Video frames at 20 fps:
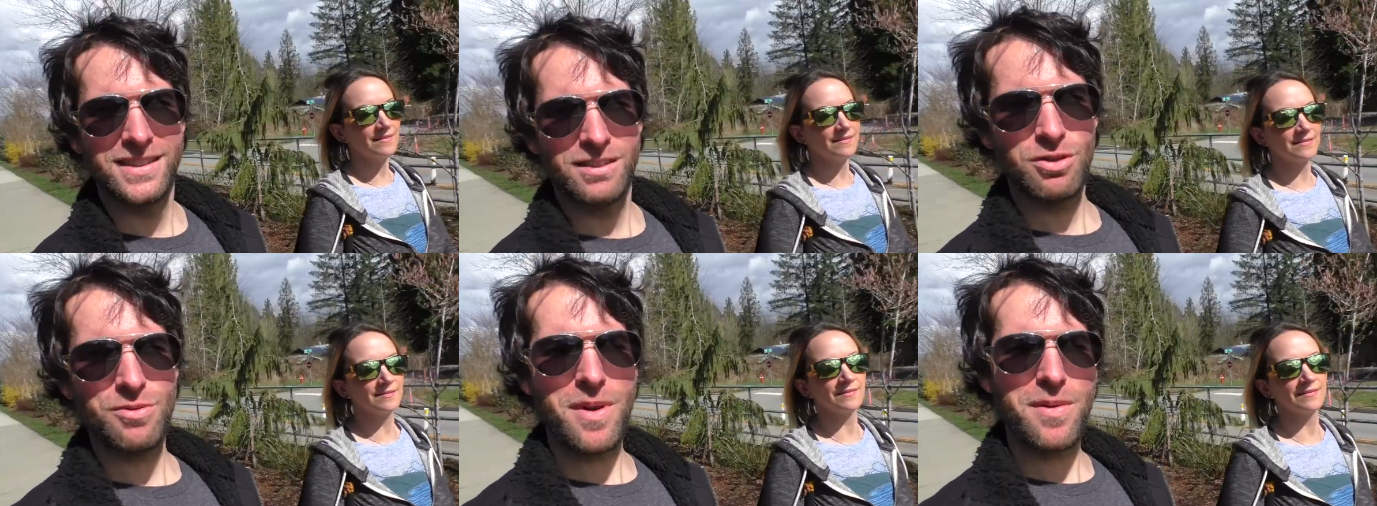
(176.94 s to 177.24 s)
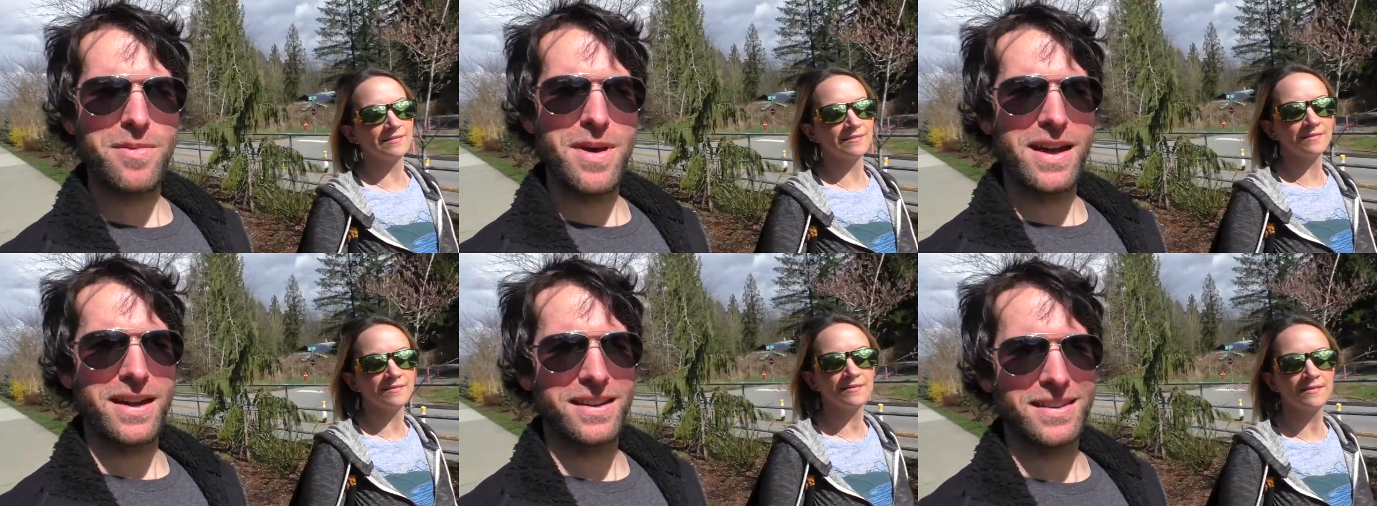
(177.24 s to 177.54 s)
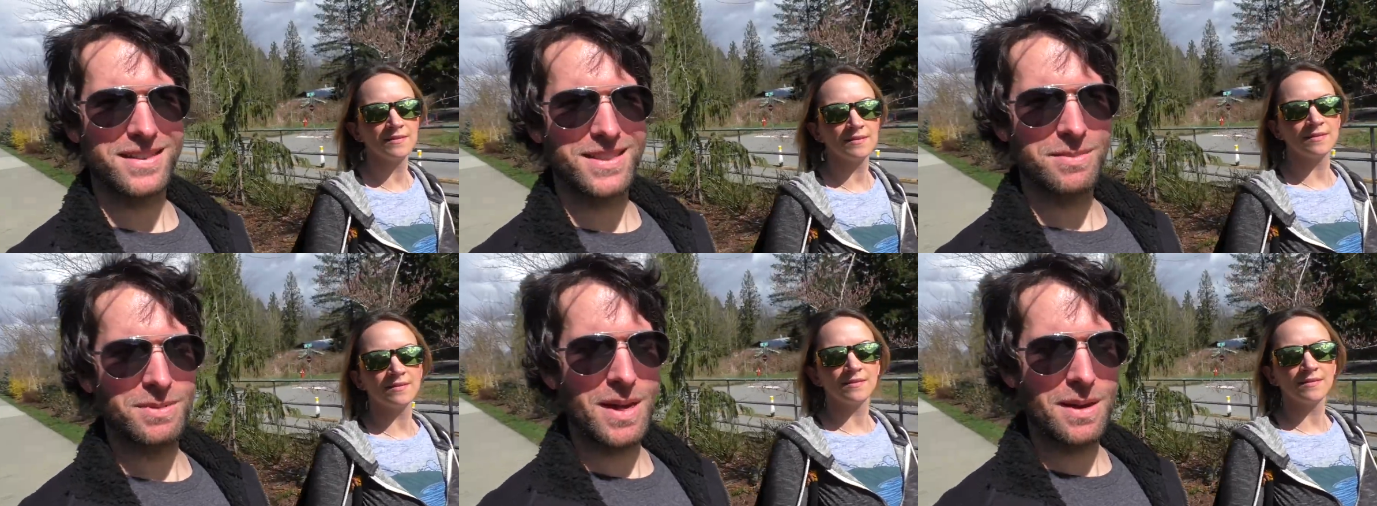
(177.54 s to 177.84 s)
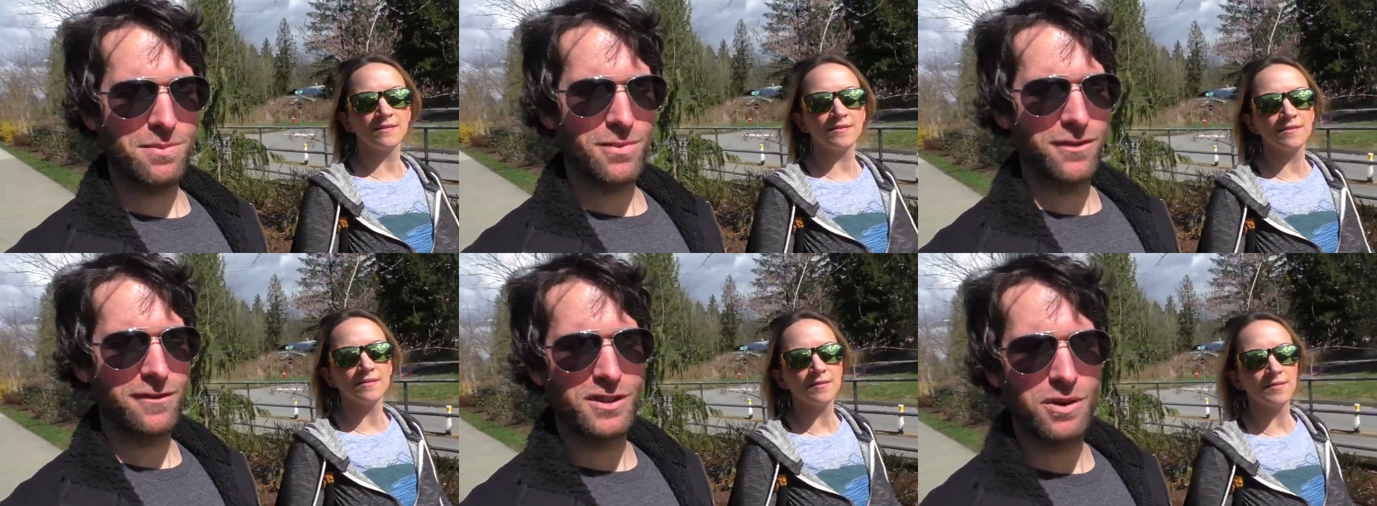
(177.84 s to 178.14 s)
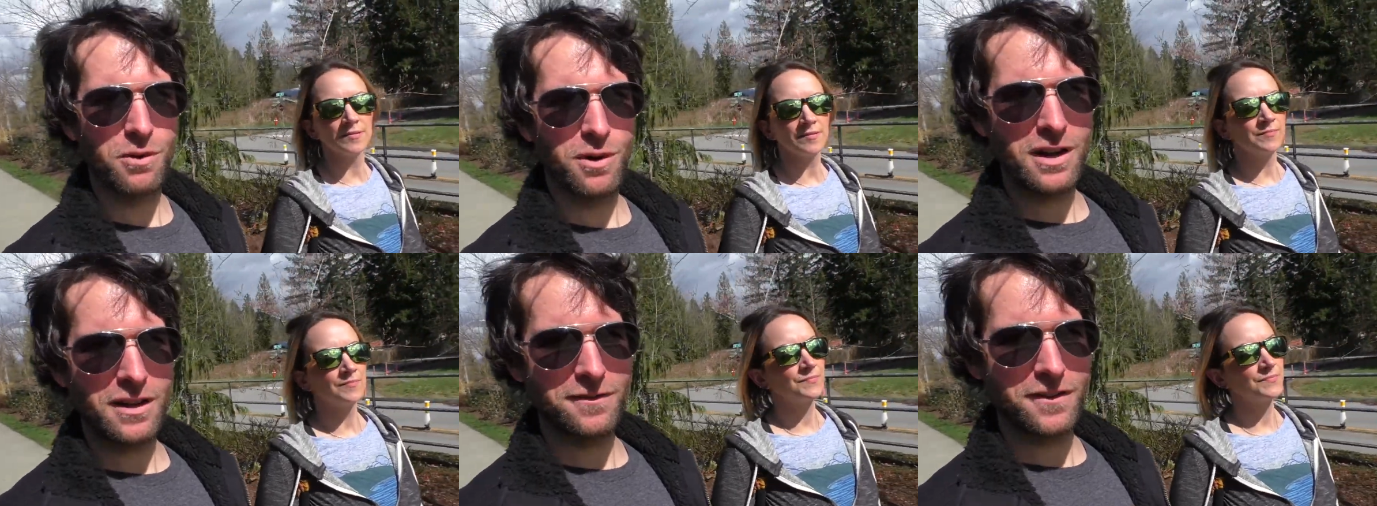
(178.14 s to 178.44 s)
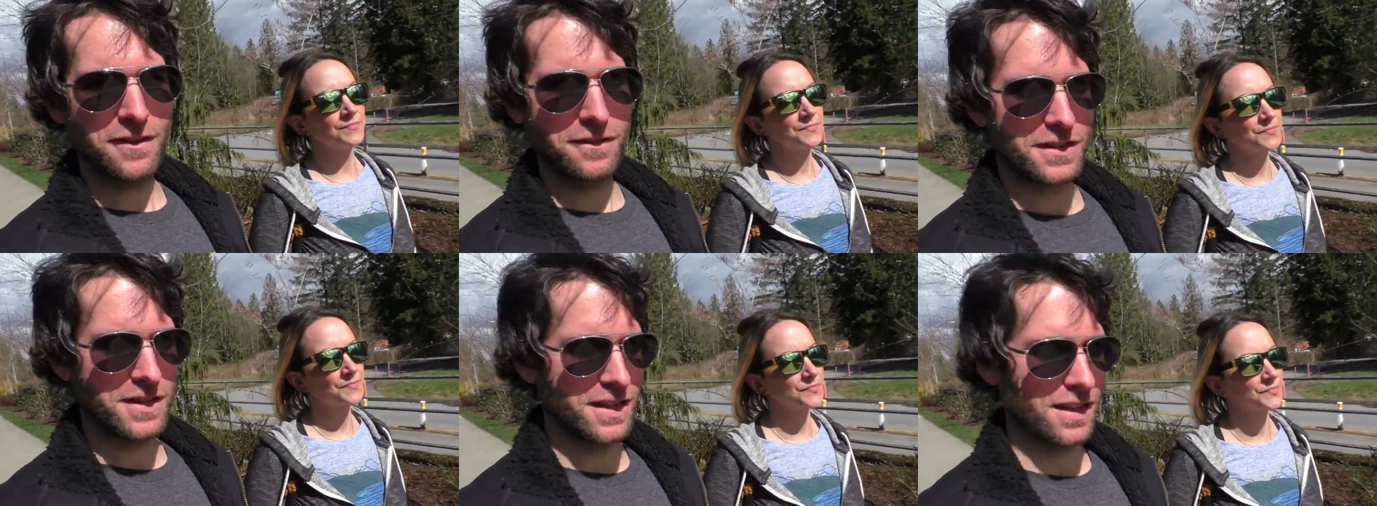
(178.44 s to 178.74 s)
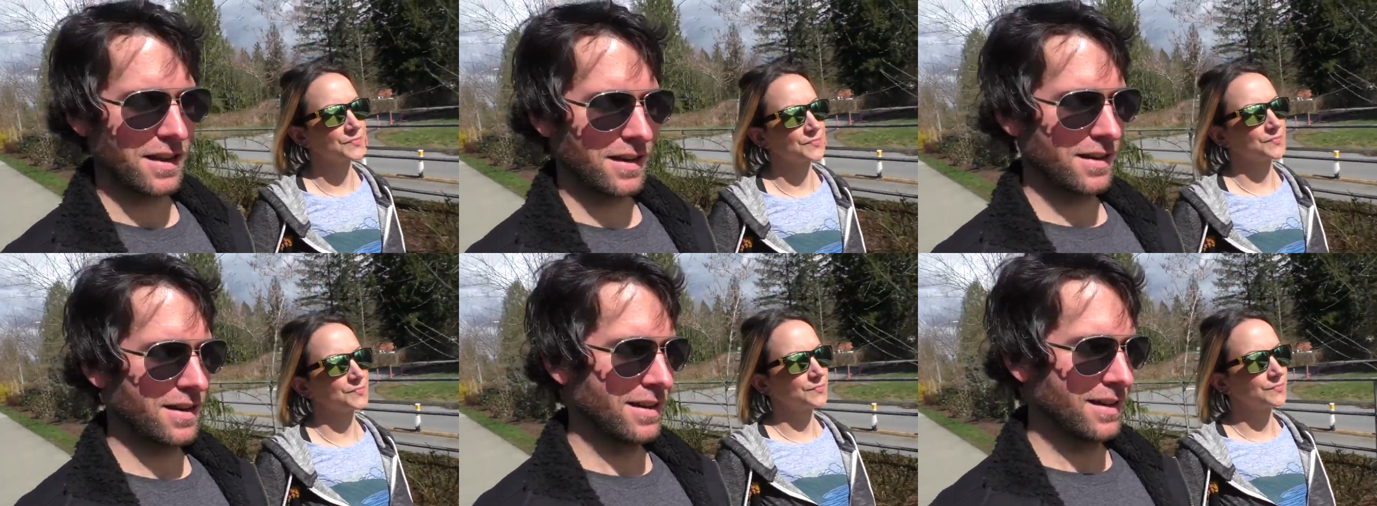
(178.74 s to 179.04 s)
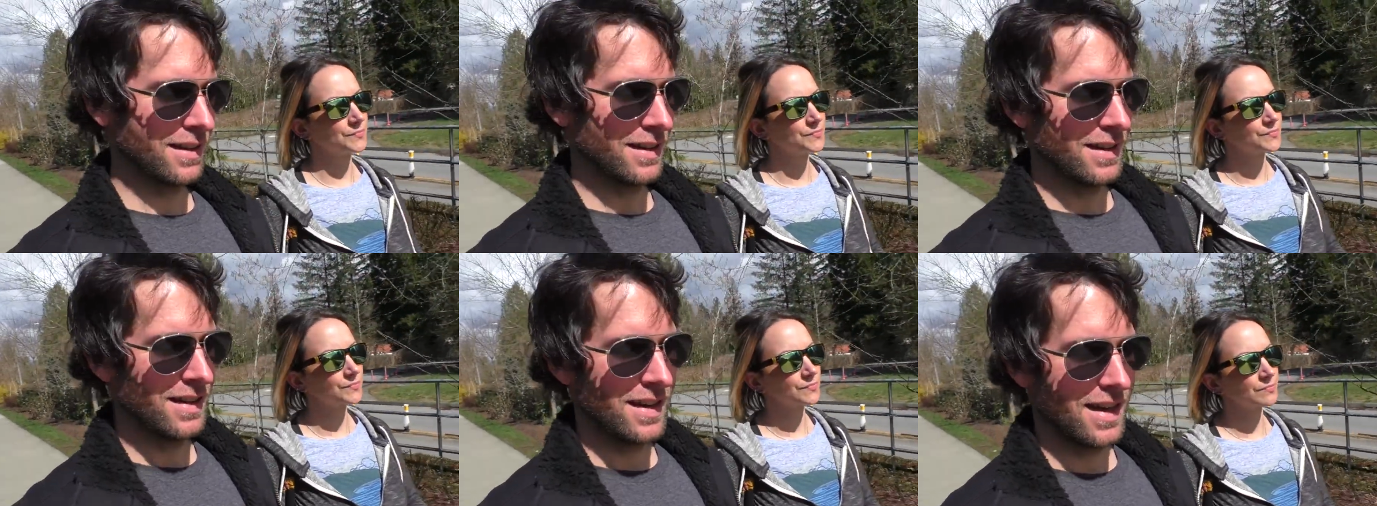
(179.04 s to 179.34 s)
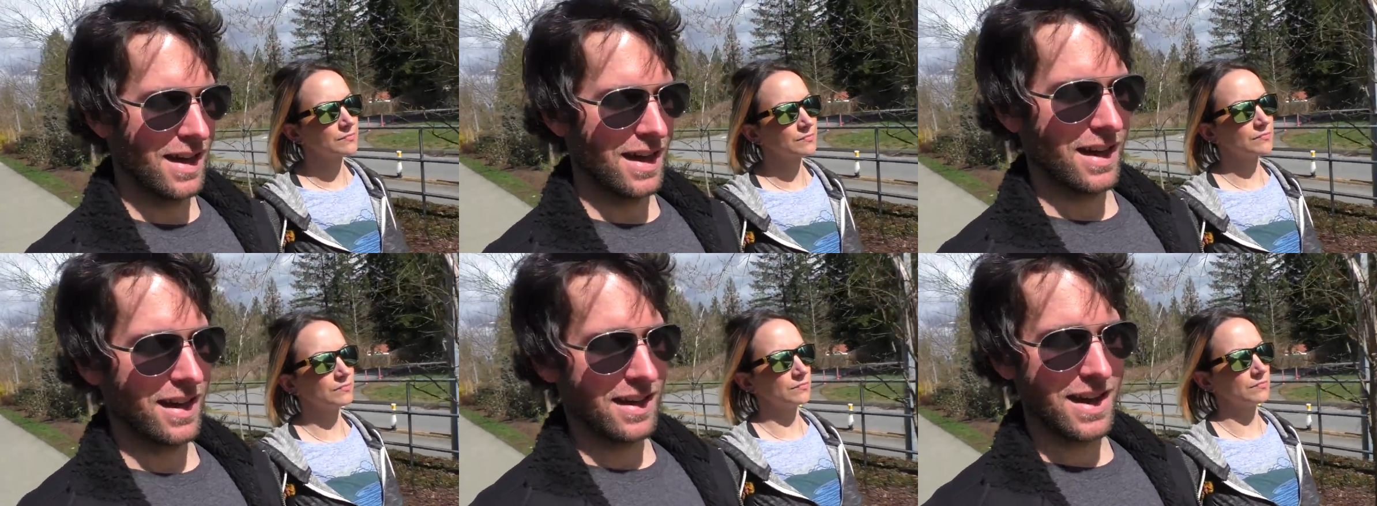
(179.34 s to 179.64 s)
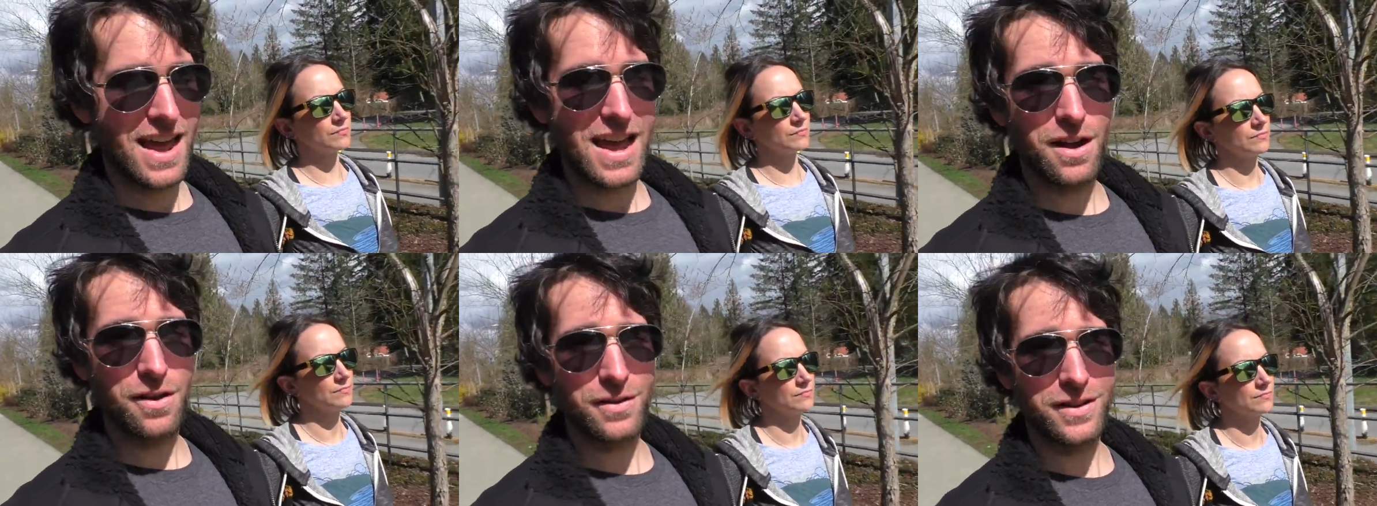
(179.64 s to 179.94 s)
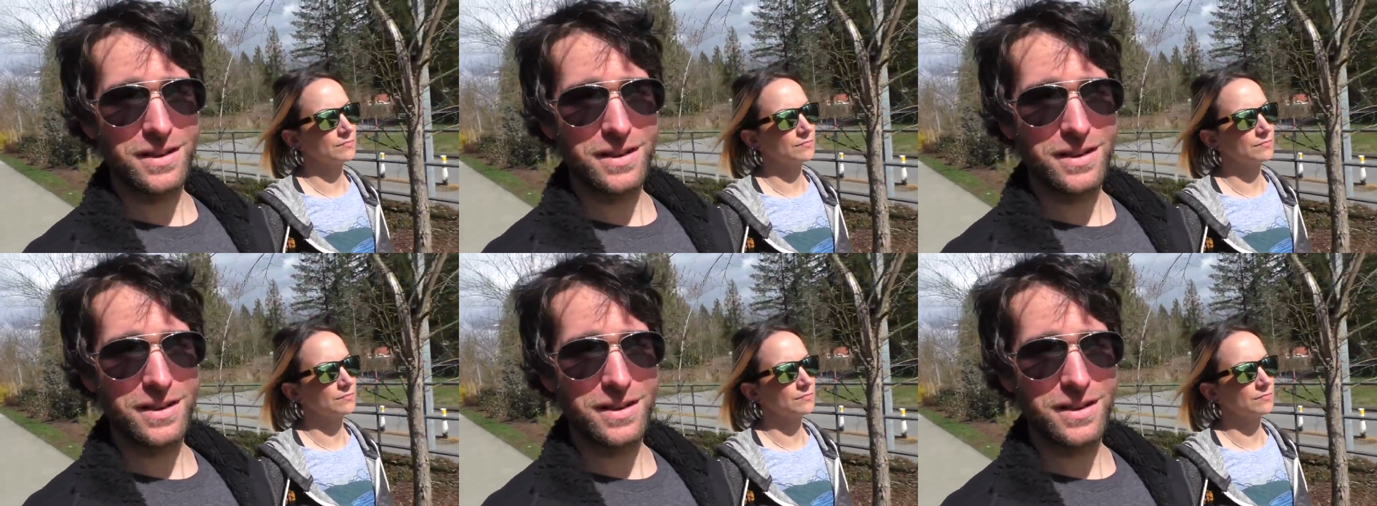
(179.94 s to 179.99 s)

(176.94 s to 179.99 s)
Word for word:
Speaker 1: So we met back in September of 2015, and now